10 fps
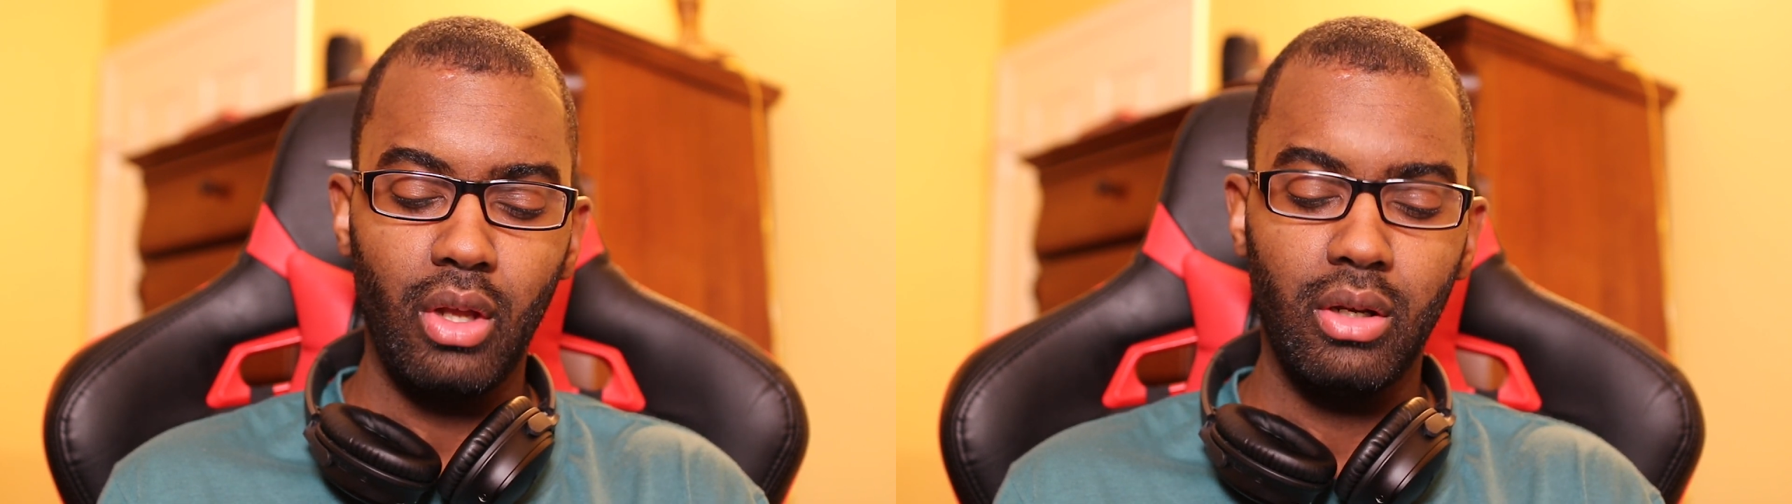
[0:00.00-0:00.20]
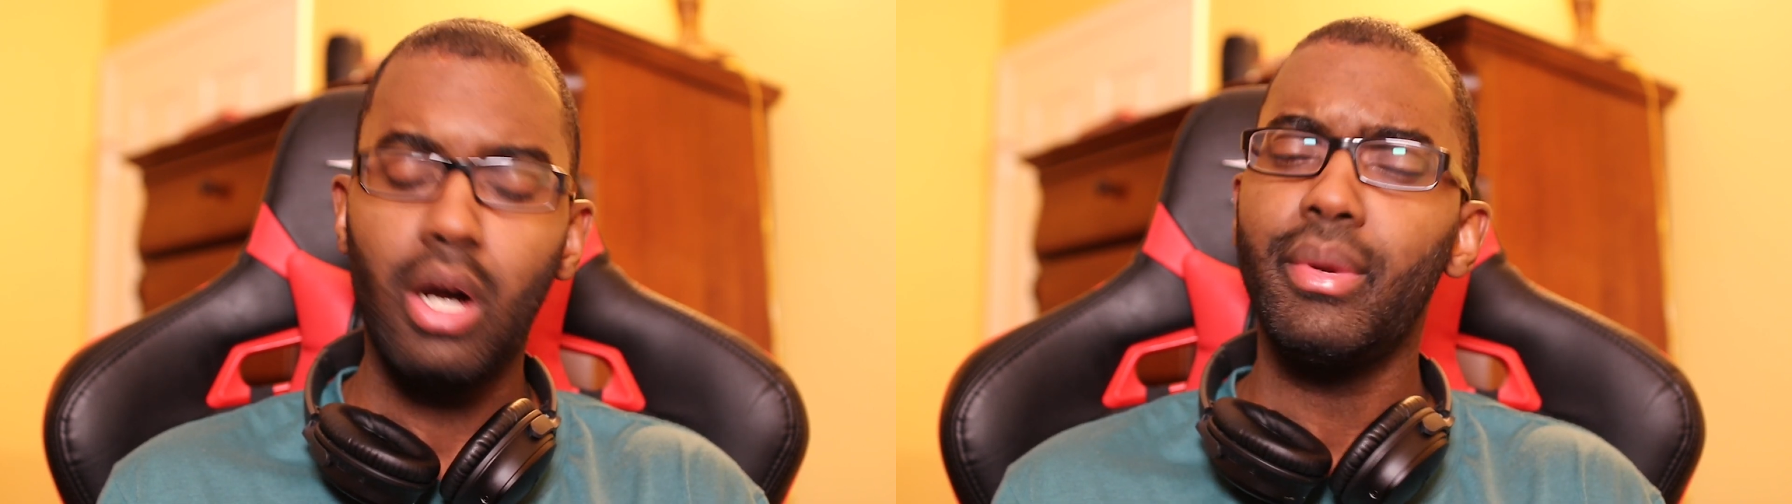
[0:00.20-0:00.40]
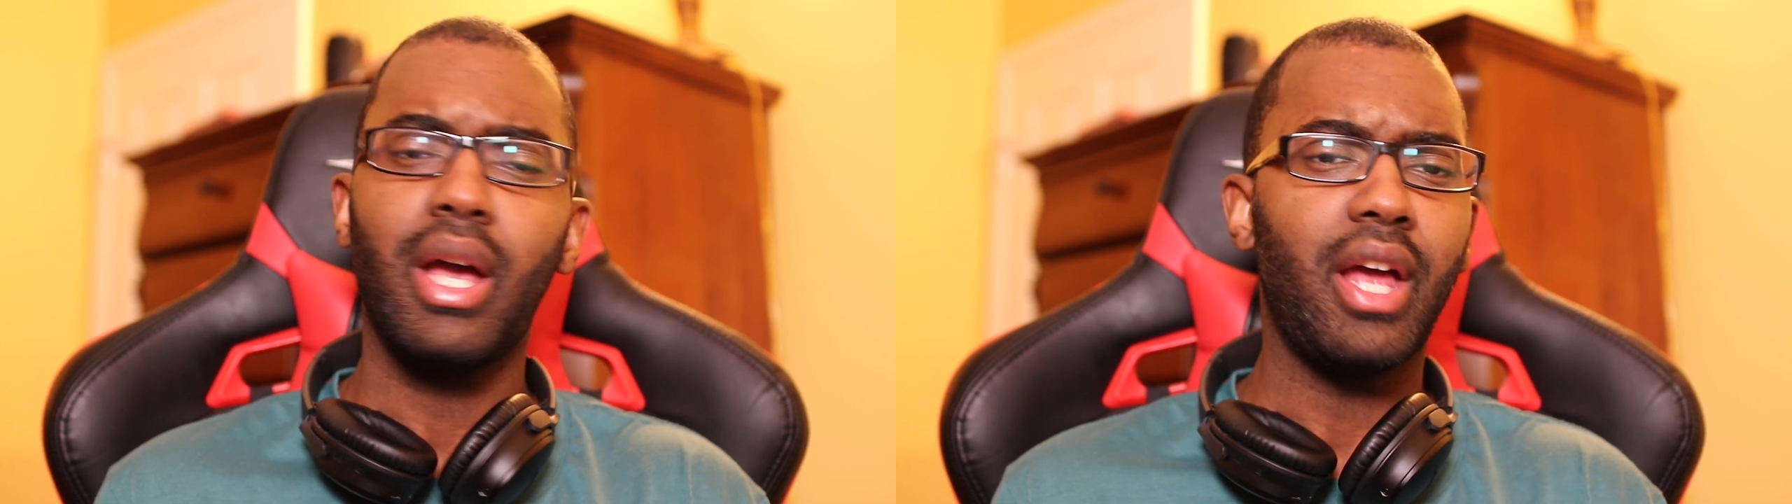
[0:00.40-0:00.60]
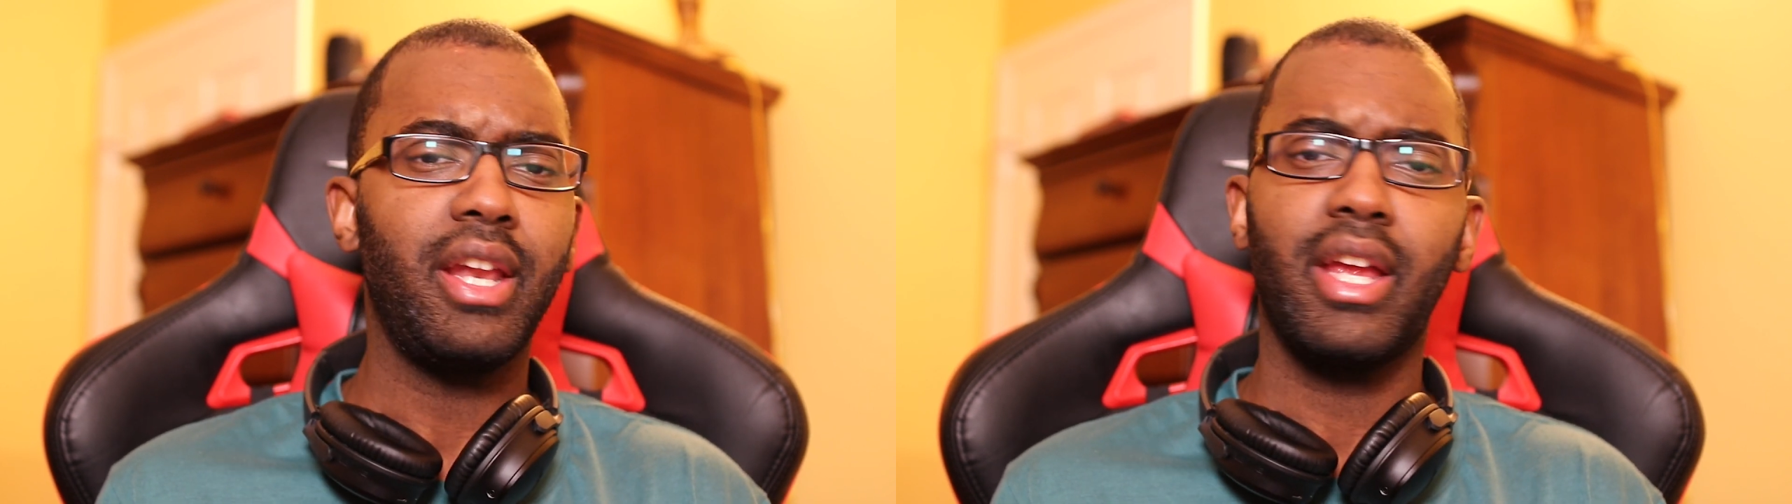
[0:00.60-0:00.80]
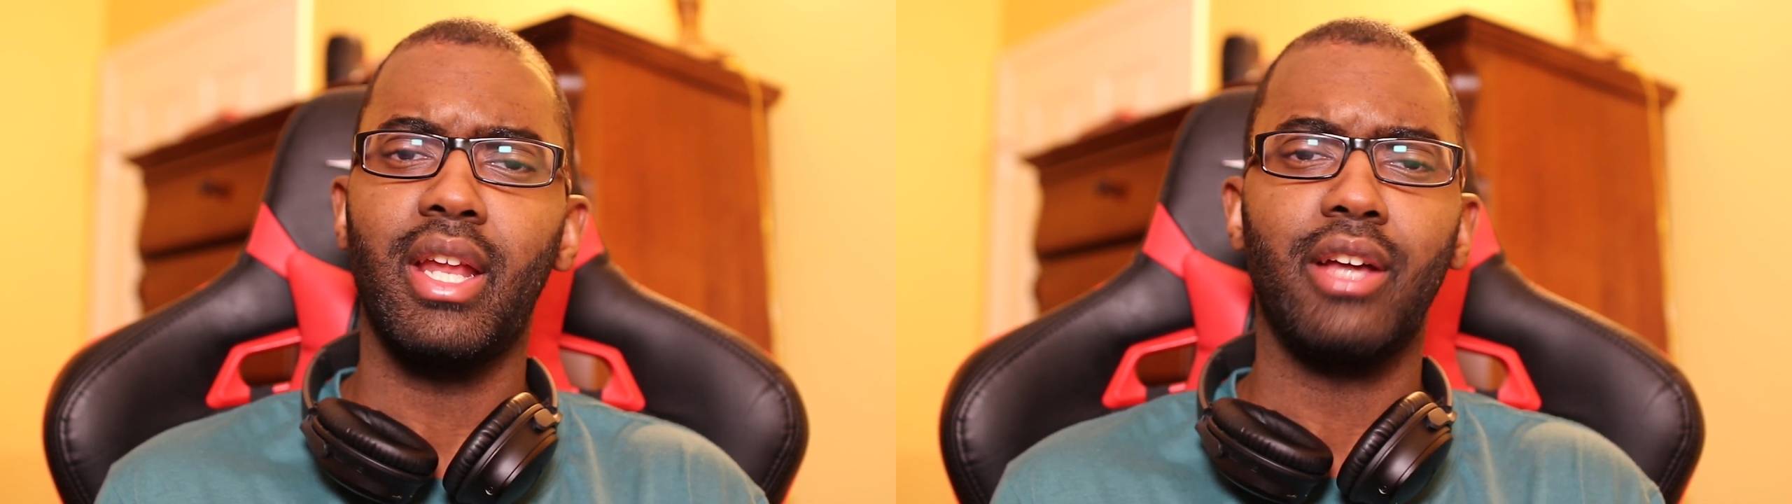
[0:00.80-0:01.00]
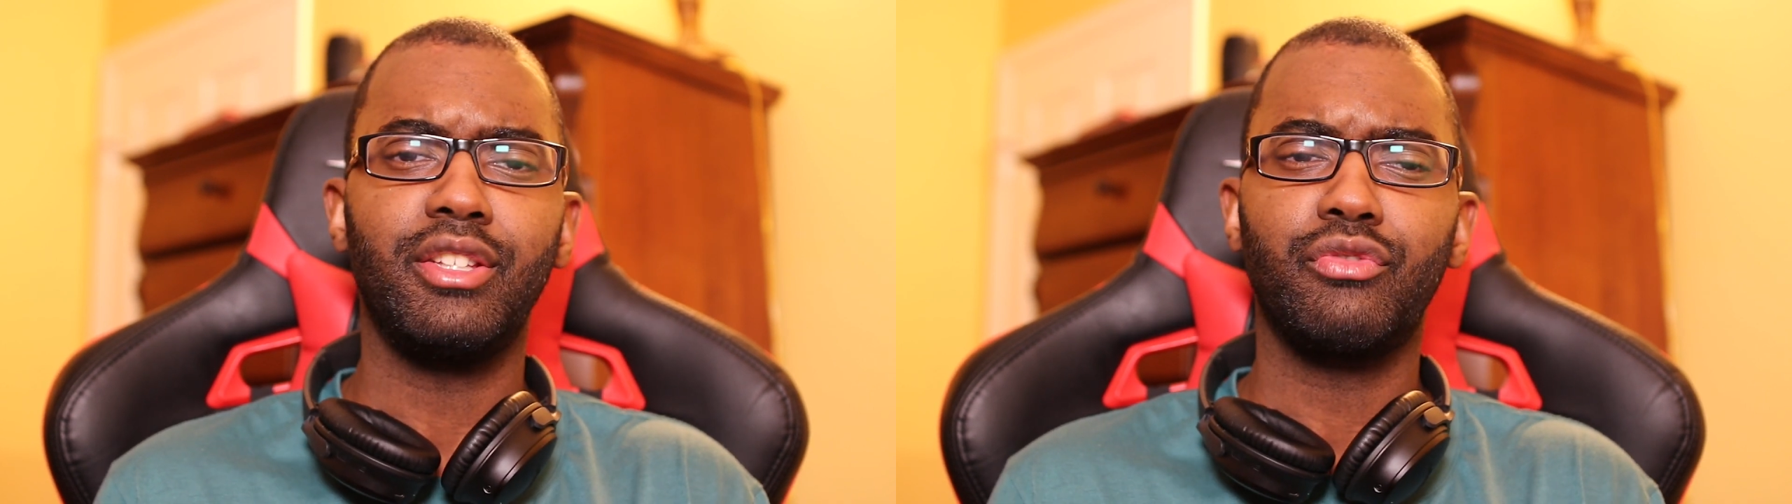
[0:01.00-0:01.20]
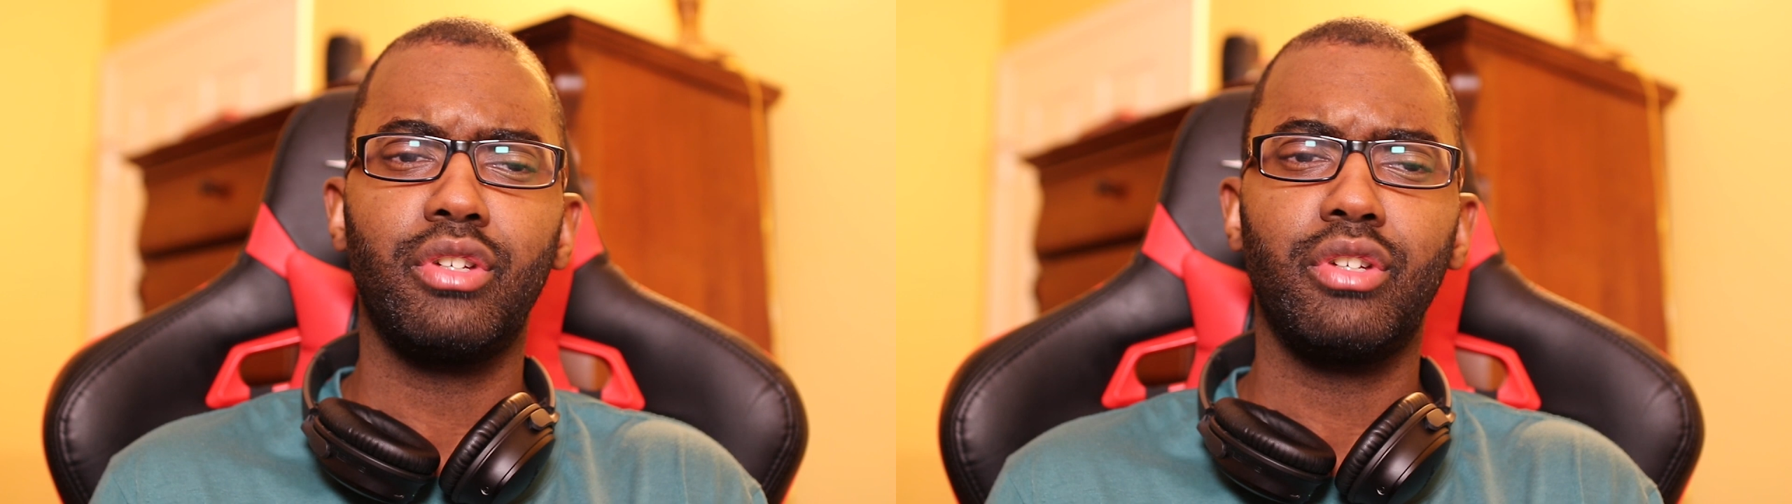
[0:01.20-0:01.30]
And again, I just